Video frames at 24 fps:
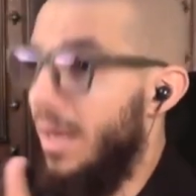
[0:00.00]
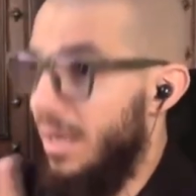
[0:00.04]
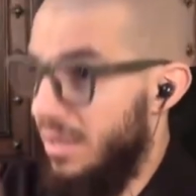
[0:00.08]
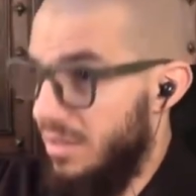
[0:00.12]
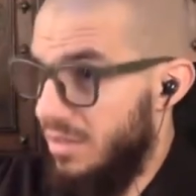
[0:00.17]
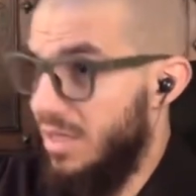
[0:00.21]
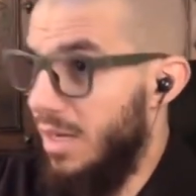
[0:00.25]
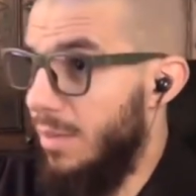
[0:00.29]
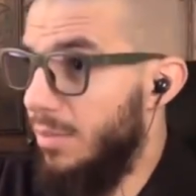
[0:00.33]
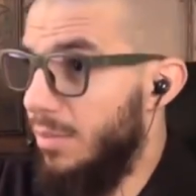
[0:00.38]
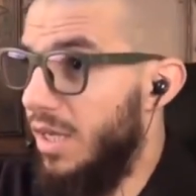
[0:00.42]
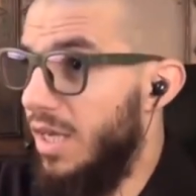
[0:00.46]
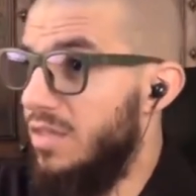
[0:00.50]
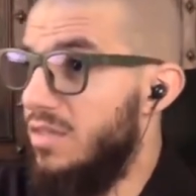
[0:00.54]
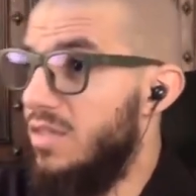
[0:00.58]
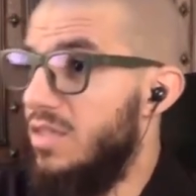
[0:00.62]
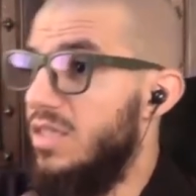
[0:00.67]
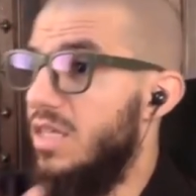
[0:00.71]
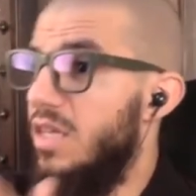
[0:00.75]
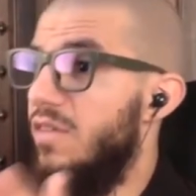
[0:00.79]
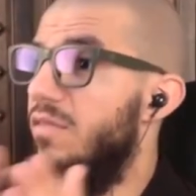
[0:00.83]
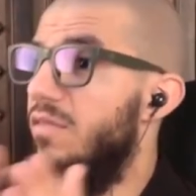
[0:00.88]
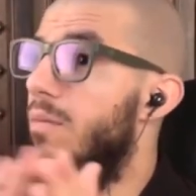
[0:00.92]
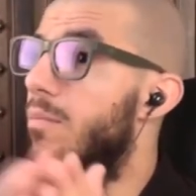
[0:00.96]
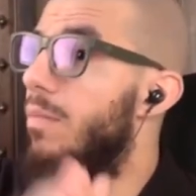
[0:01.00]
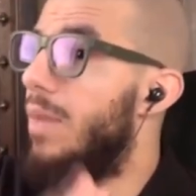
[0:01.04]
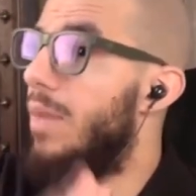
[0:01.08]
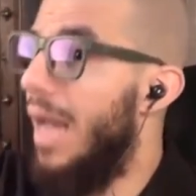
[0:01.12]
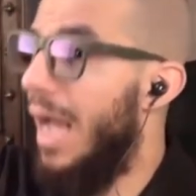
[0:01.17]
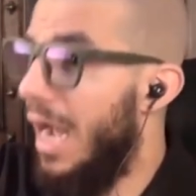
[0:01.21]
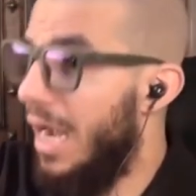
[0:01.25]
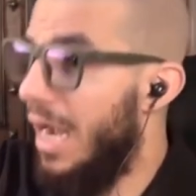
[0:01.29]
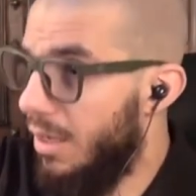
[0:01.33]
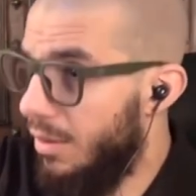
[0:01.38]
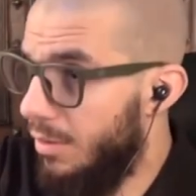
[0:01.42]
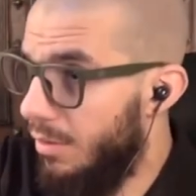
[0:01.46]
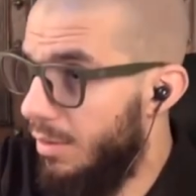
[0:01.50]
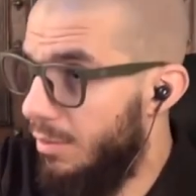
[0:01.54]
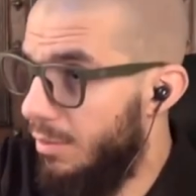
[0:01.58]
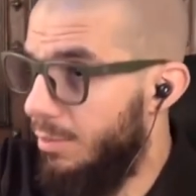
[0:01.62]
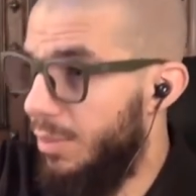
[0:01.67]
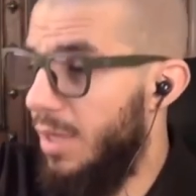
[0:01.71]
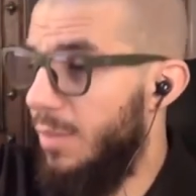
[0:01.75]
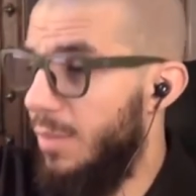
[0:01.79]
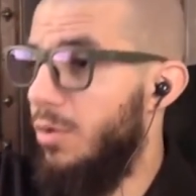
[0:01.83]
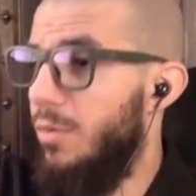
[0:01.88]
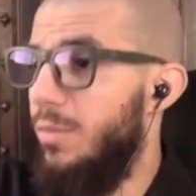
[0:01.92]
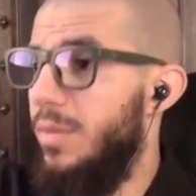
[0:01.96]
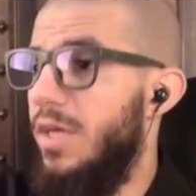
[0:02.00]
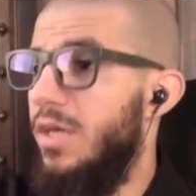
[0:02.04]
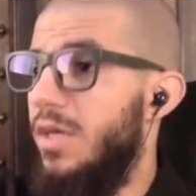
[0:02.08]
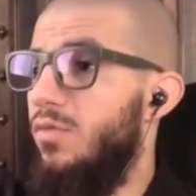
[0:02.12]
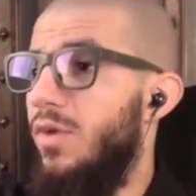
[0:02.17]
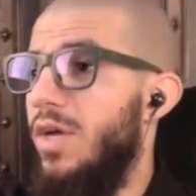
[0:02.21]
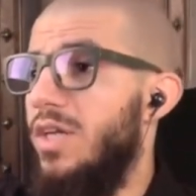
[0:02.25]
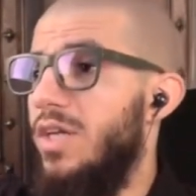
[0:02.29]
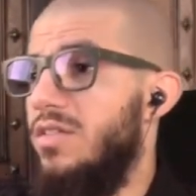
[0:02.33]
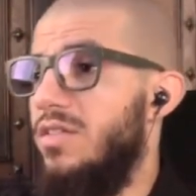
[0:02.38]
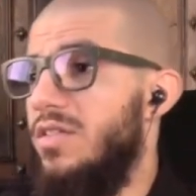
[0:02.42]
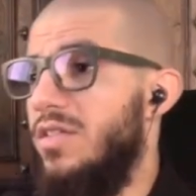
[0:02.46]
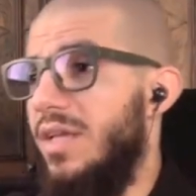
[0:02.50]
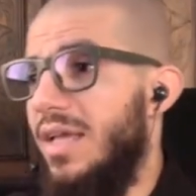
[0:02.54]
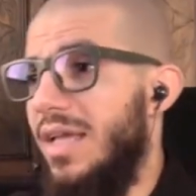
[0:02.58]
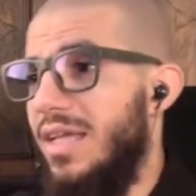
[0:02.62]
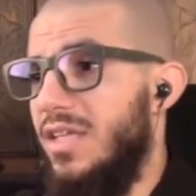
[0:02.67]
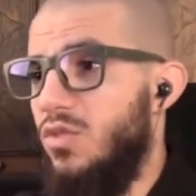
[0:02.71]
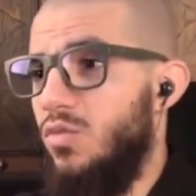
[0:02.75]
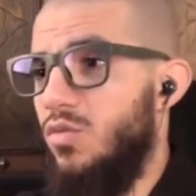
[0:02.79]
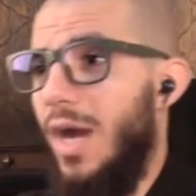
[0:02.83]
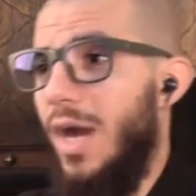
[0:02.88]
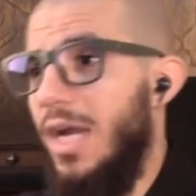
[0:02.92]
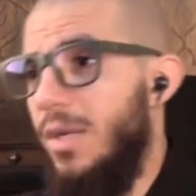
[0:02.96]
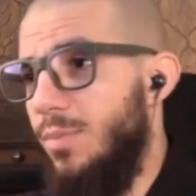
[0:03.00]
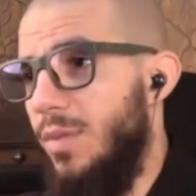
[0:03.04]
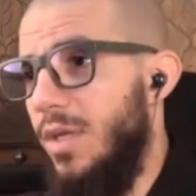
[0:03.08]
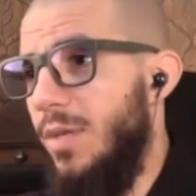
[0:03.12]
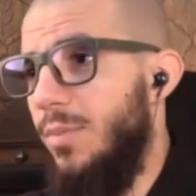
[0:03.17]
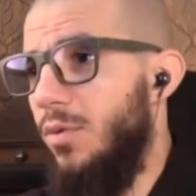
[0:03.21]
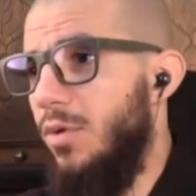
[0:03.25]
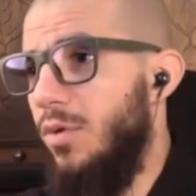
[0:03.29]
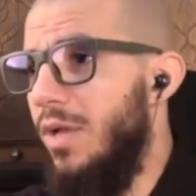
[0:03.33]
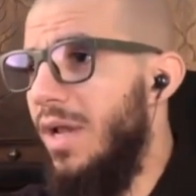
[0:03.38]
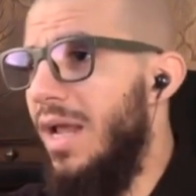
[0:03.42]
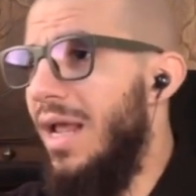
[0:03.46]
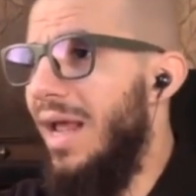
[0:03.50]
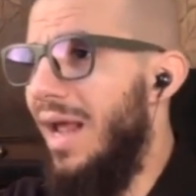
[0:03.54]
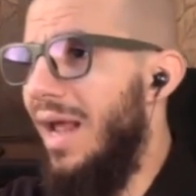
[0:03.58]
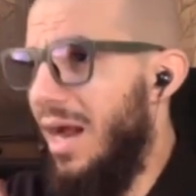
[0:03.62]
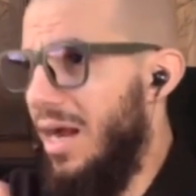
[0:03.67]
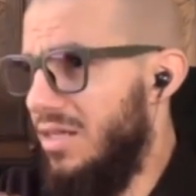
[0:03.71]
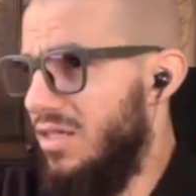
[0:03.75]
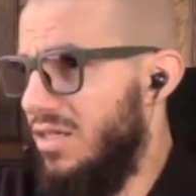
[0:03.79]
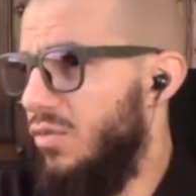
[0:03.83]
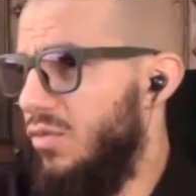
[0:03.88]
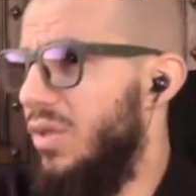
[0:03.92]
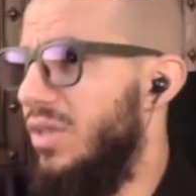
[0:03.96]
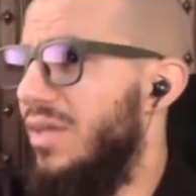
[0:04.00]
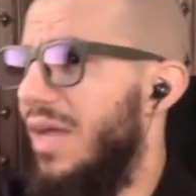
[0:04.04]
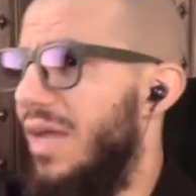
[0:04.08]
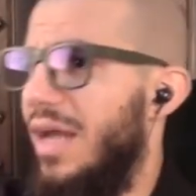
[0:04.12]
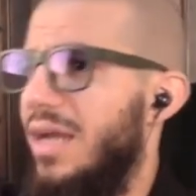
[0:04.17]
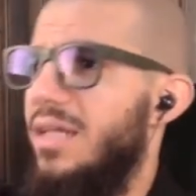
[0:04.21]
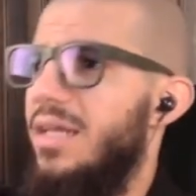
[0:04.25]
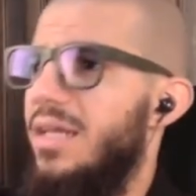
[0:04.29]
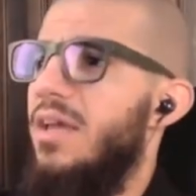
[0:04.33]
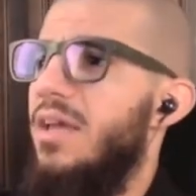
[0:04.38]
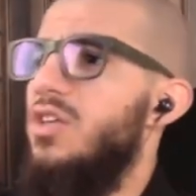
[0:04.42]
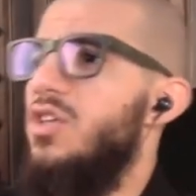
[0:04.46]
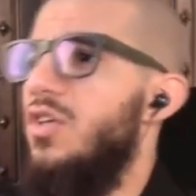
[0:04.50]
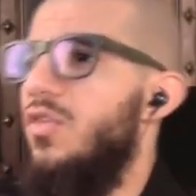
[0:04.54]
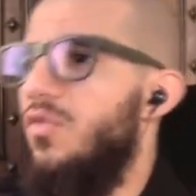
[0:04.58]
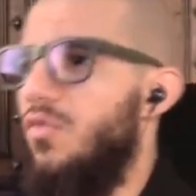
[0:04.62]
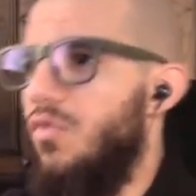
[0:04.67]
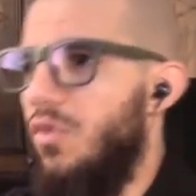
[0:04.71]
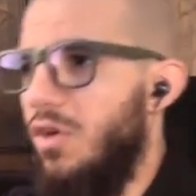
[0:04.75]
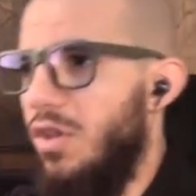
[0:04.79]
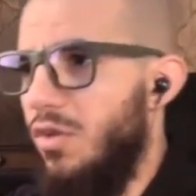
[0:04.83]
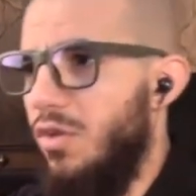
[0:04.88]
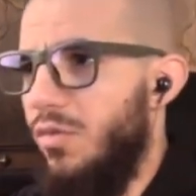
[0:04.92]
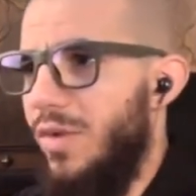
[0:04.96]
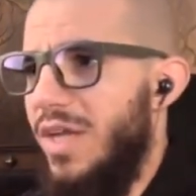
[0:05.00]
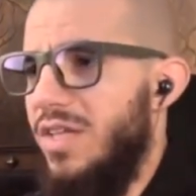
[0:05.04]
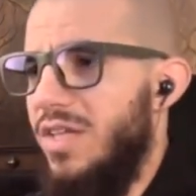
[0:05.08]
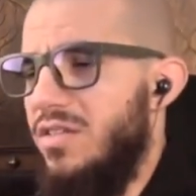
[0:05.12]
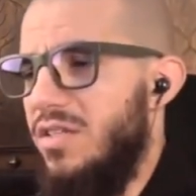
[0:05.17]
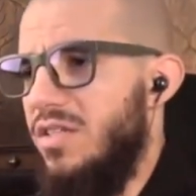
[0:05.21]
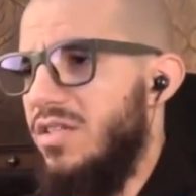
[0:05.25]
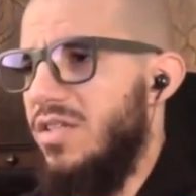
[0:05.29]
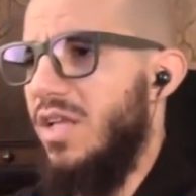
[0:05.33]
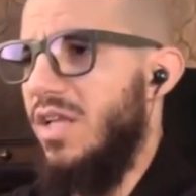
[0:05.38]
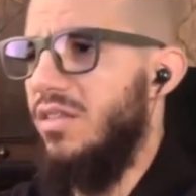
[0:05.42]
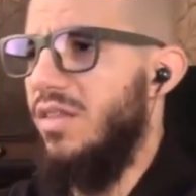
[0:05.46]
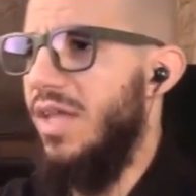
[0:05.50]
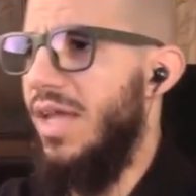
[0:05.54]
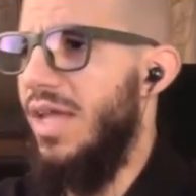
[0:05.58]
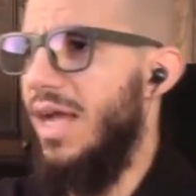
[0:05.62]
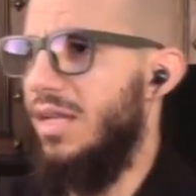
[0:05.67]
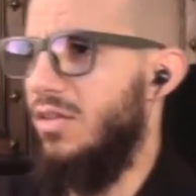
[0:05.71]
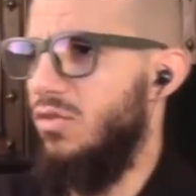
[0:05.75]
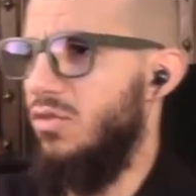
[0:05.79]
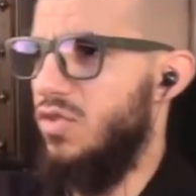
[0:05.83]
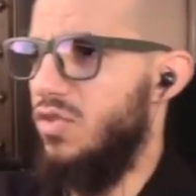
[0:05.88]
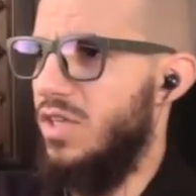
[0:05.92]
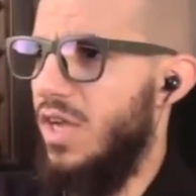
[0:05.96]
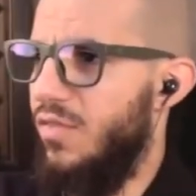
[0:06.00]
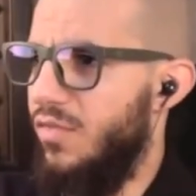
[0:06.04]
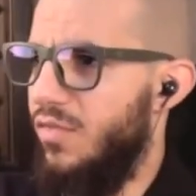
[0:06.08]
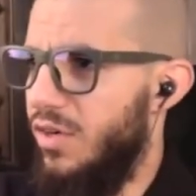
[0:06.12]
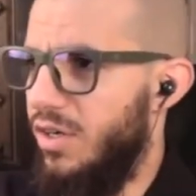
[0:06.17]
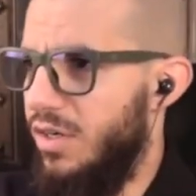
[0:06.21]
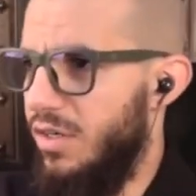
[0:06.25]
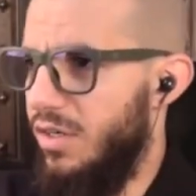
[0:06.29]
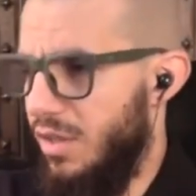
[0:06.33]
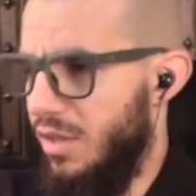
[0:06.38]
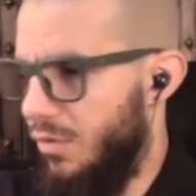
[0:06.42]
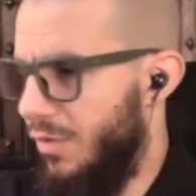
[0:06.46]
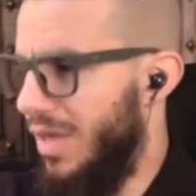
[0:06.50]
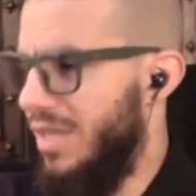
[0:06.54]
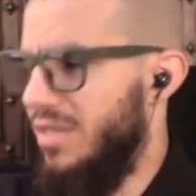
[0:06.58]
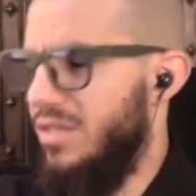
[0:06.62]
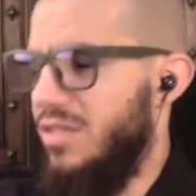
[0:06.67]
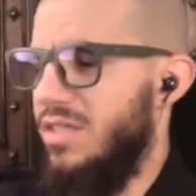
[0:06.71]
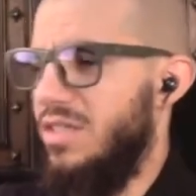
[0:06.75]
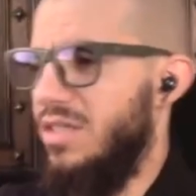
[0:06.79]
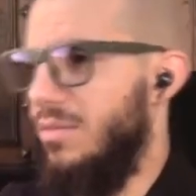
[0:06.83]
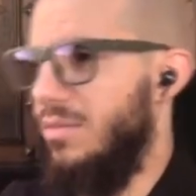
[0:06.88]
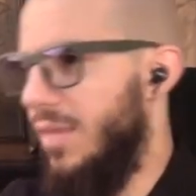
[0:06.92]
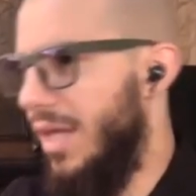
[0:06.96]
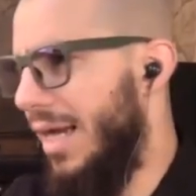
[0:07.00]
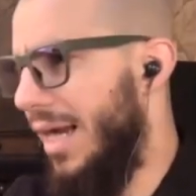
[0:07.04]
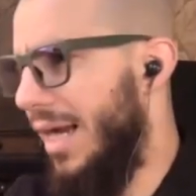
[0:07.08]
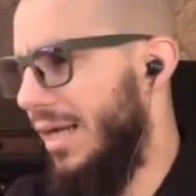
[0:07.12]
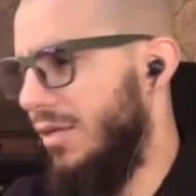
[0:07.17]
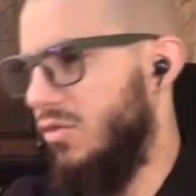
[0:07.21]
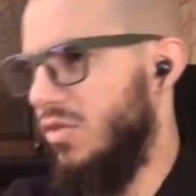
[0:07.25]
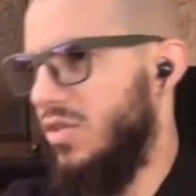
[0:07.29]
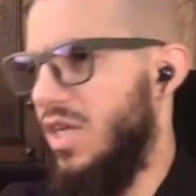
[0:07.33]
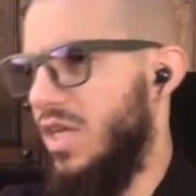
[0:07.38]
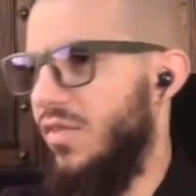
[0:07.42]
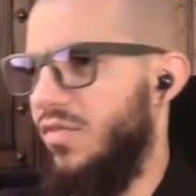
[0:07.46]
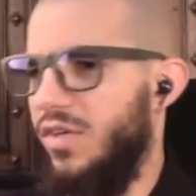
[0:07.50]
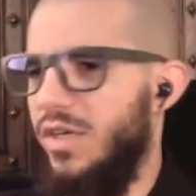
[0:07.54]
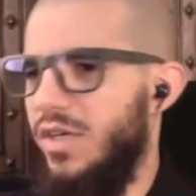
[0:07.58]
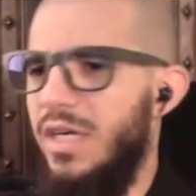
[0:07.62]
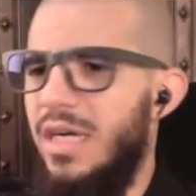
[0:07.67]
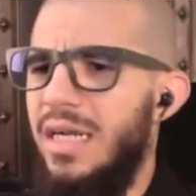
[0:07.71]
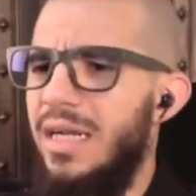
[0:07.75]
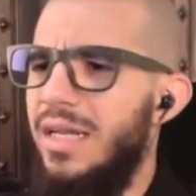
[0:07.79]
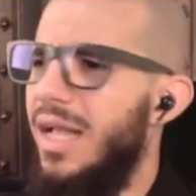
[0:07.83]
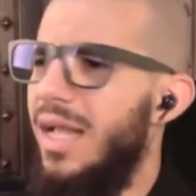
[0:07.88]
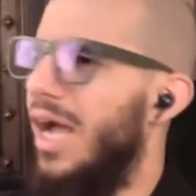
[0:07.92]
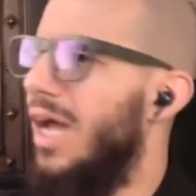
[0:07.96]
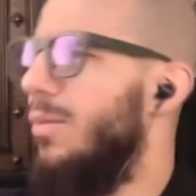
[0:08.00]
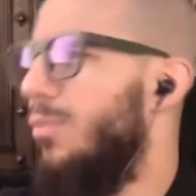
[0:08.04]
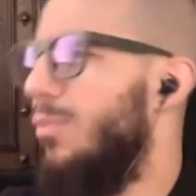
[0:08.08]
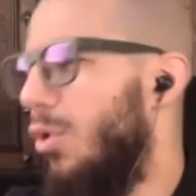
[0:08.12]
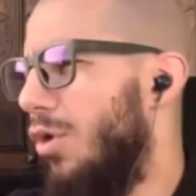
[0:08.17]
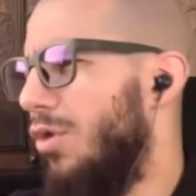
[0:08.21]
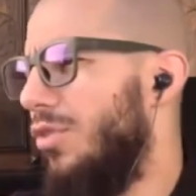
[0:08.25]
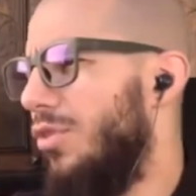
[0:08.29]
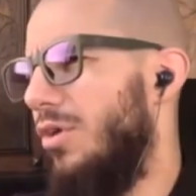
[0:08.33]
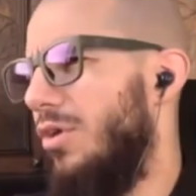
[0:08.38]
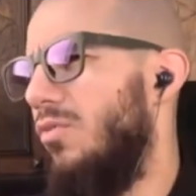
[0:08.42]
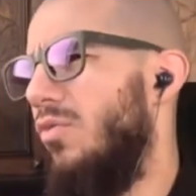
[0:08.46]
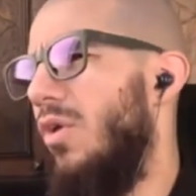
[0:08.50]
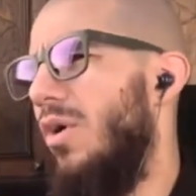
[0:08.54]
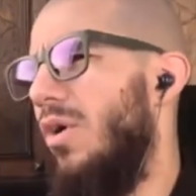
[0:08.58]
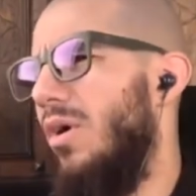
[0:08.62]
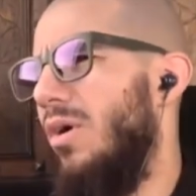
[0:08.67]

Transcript: but in some cases, even black uh, people being racist against white people as a retaliation for the races that they had to suffer, the racism they had to suffer. And both are